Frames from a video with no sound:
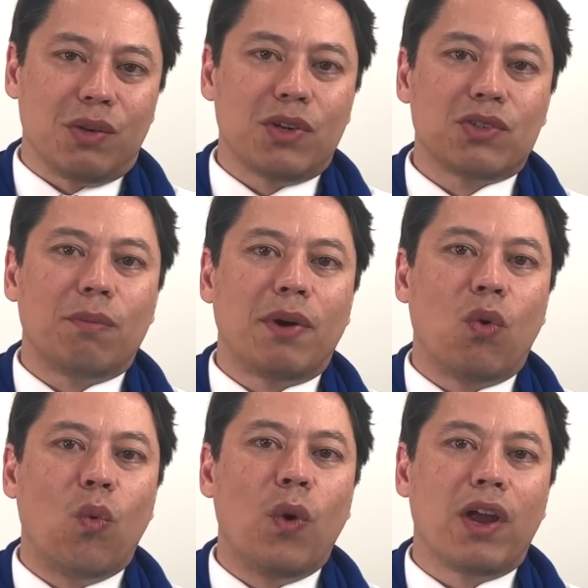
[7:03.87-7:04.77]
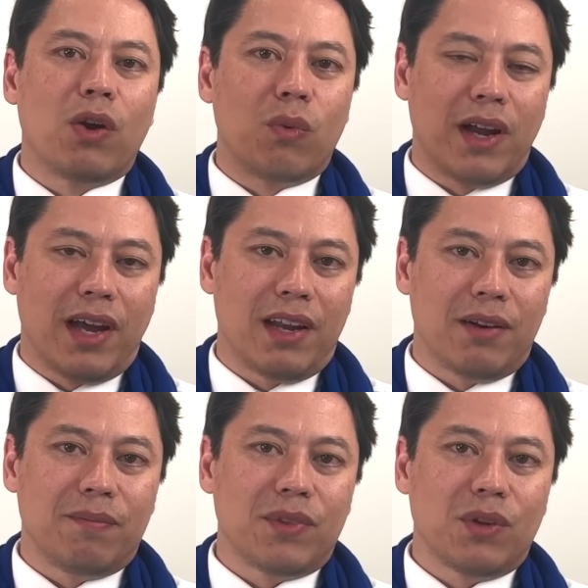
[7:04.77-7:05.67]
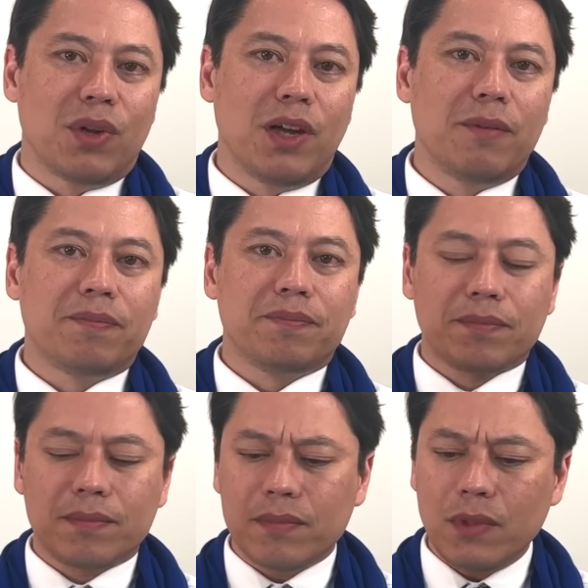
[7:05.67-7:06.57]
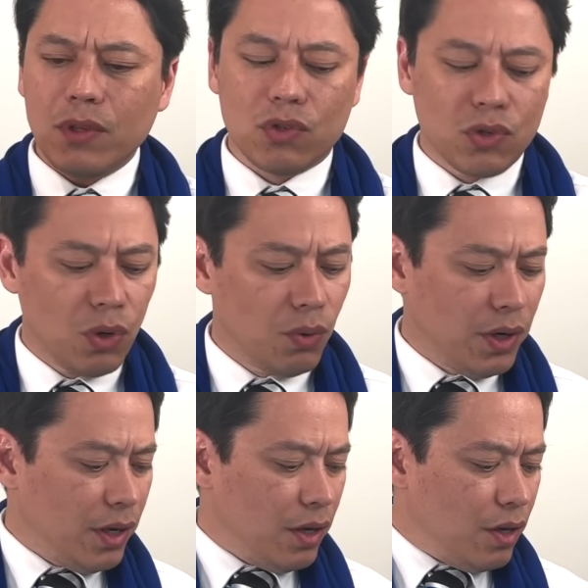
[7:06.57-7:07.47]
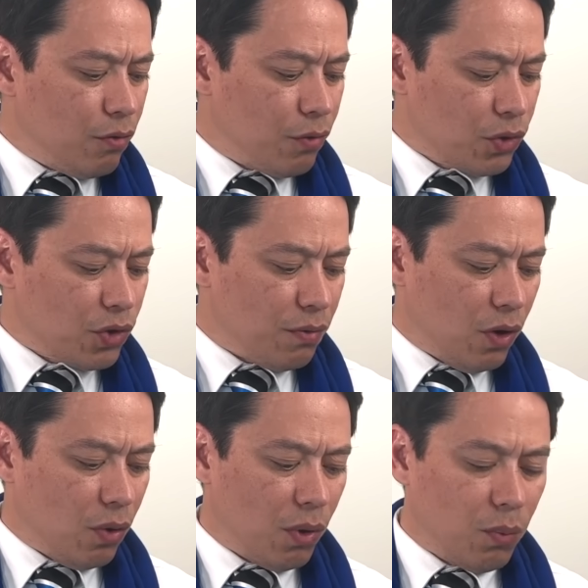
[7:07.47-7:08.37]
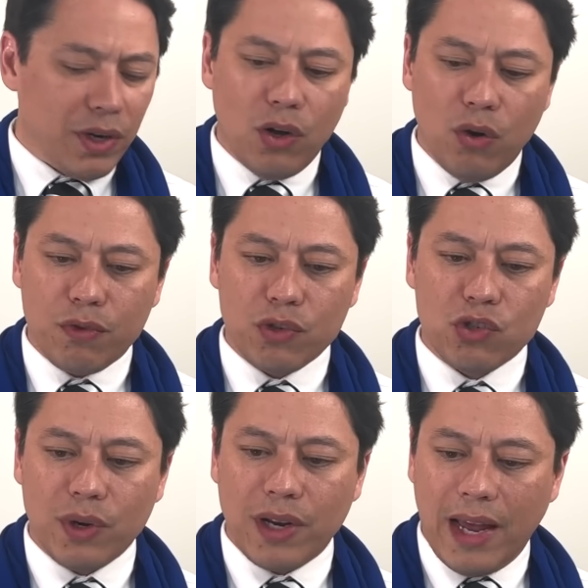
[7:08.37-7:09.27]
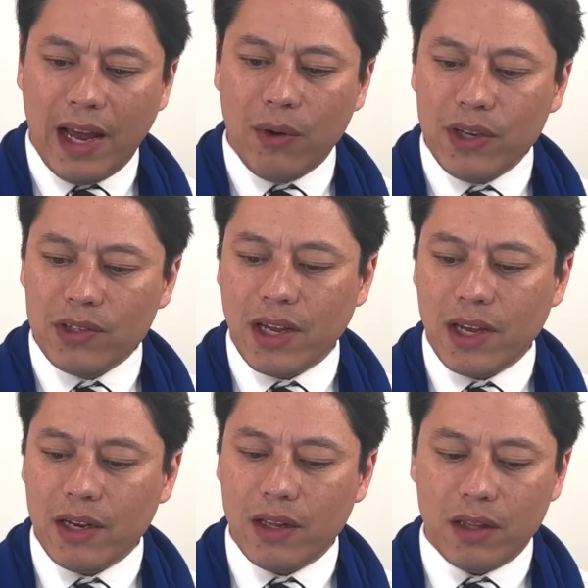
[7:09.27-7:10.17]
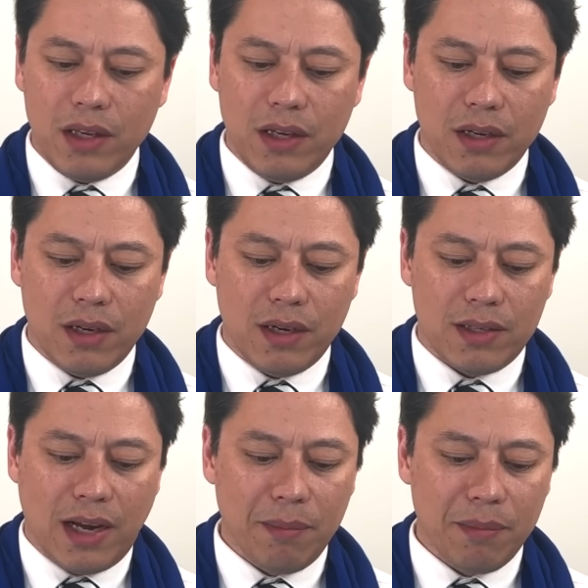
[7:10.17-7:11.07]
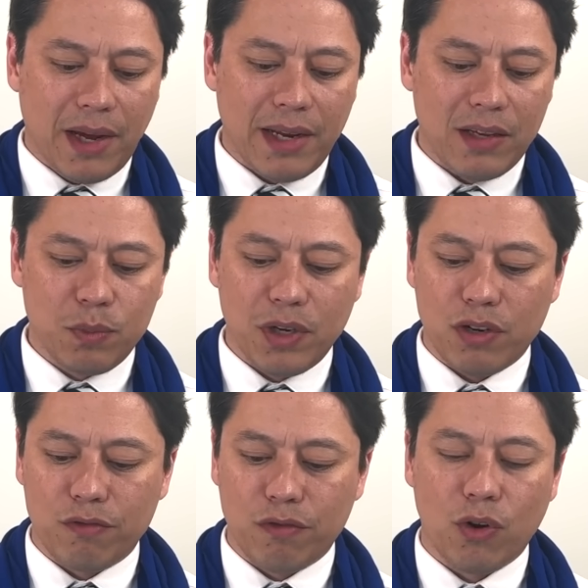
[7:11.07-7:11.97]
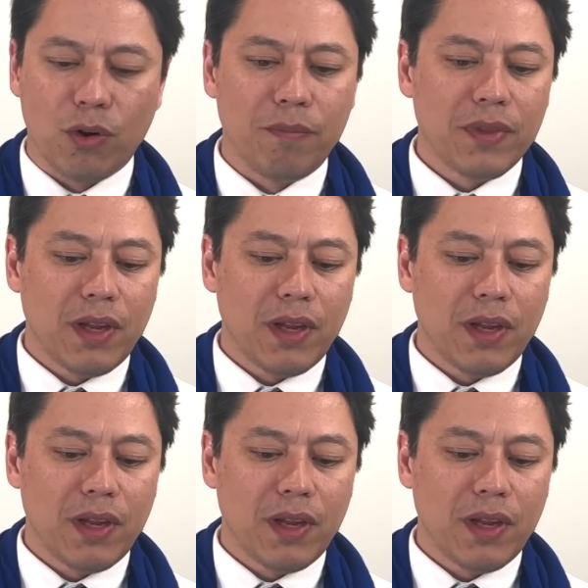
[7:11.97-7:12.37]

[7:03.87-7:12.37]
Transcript: I want to talk about where we're at, okay? So first of all, what we know for sure now is that the timeline has been confirmed.